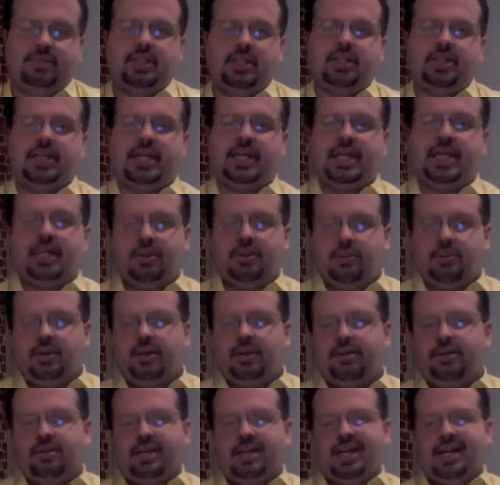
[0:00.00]
Okay,
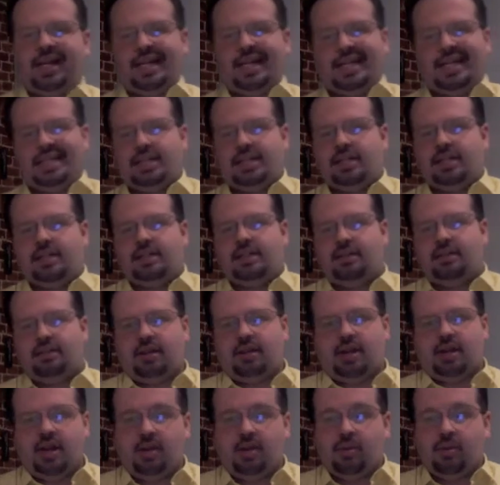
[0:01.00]
well, the colour
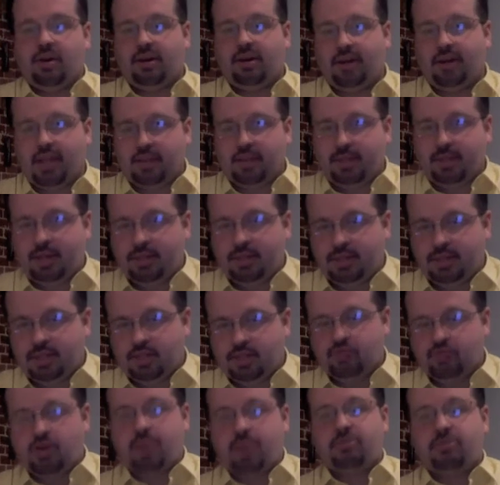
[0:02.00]
that I am wearing at the moment
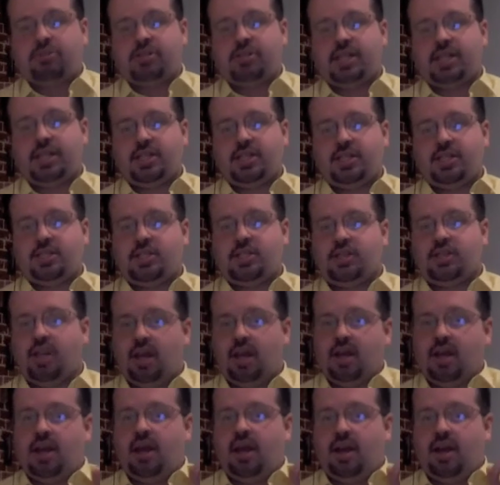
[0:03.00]
represents
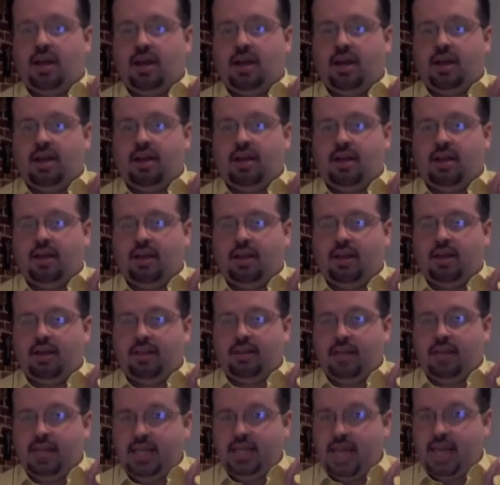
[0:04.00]

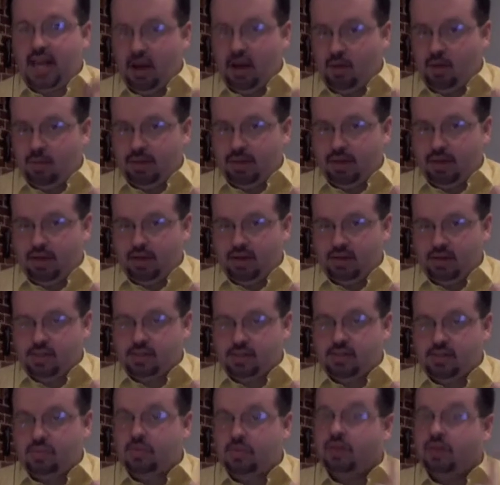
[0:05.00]
the yellow
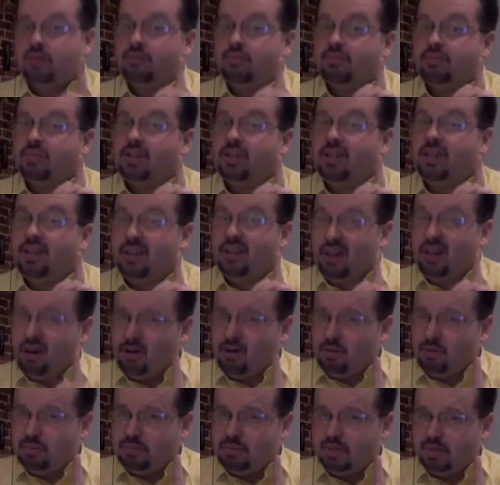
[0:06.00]
part. Well, the
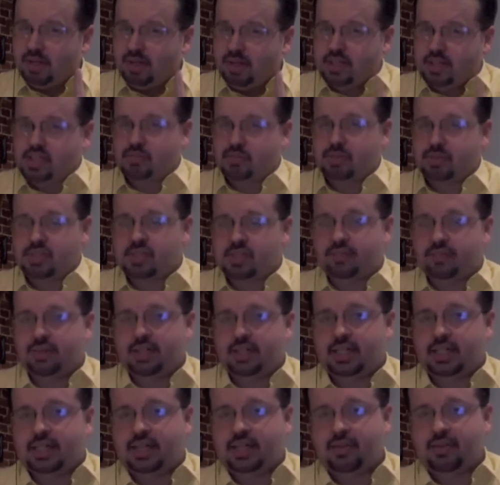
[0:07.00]
gold part
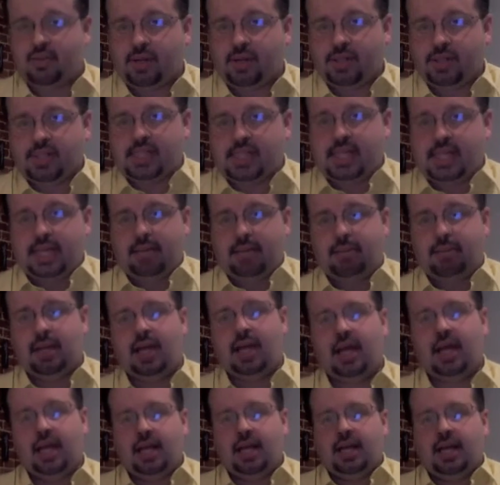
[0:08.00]
specifically of one team.
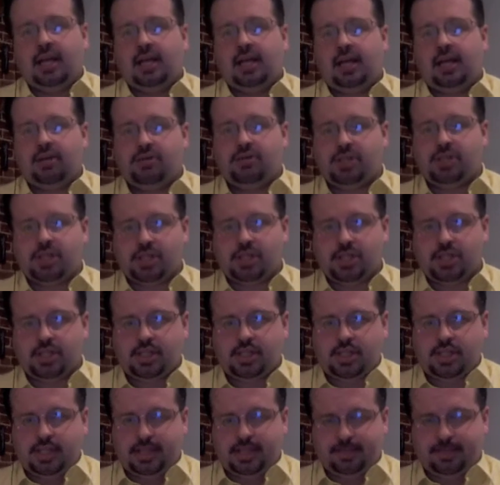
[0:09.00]

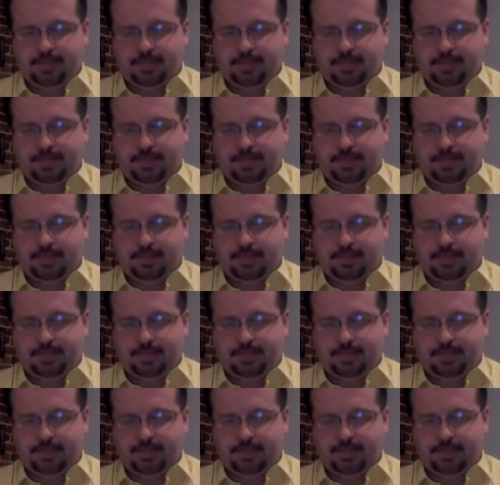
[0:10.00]
Lotus.